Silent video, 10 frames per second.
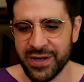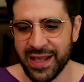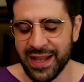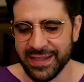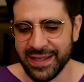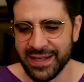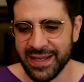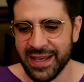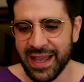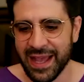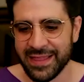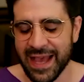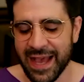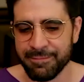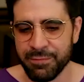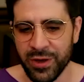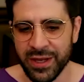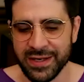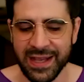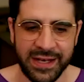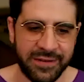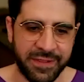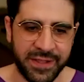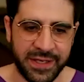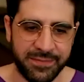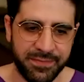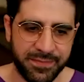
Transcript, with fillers: And I think at that point, kind of the